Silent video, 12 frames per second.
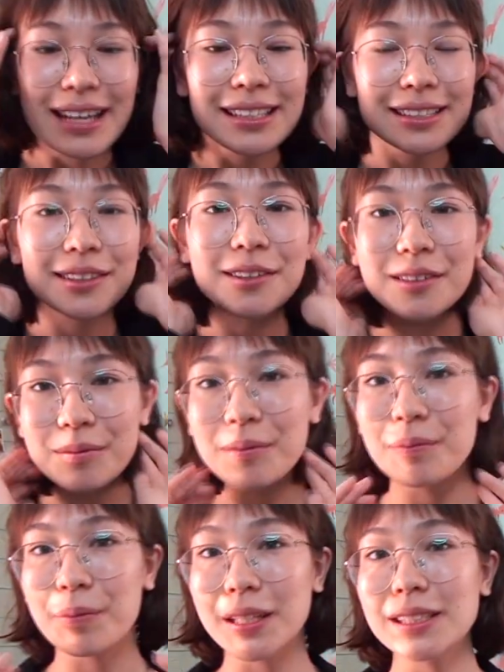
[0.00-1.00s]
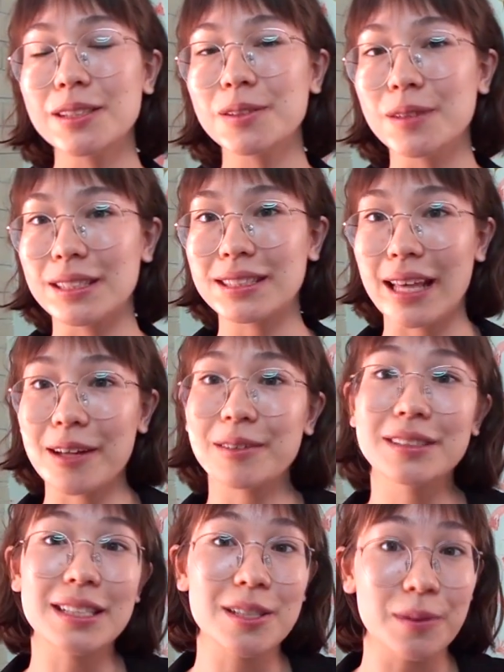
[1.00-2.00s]
So part 2 is
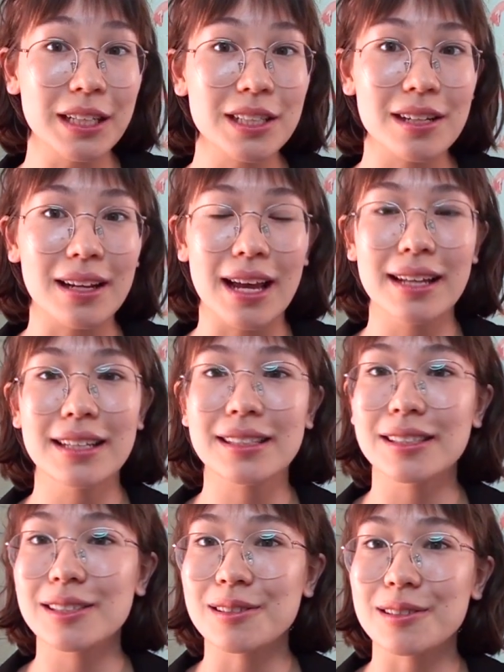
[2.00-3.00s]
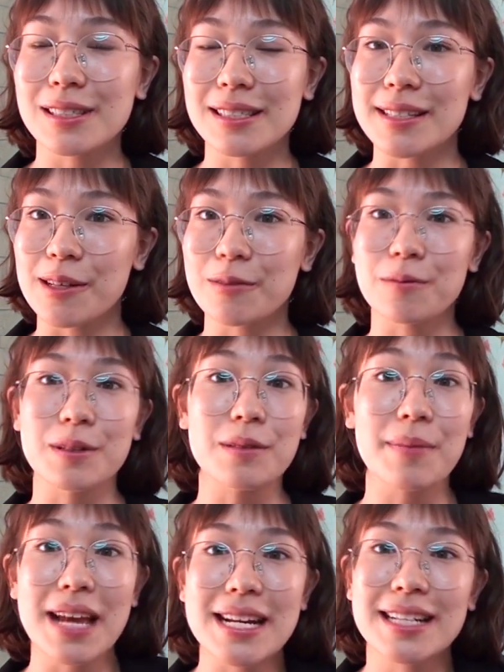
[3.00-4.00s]
titled Situation, and it concerns itself with
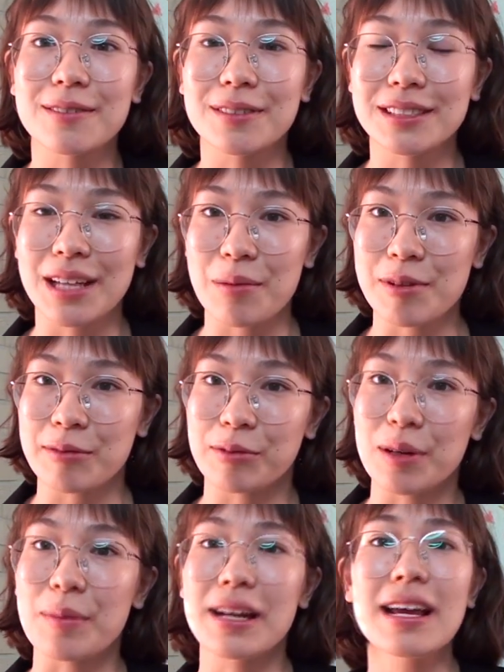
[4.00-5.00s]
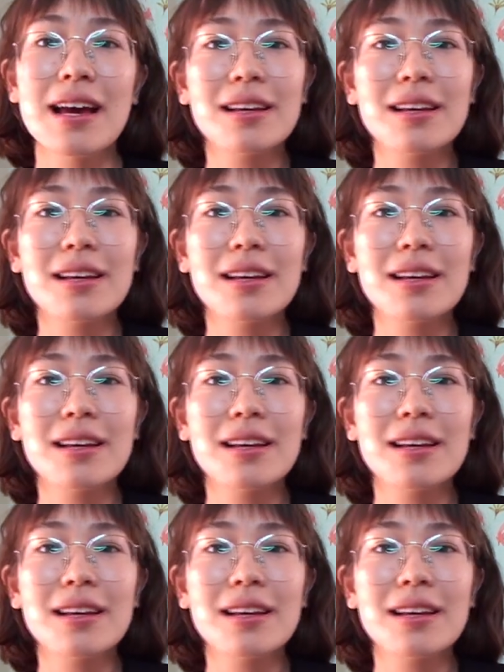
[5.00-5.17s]
many different types of women: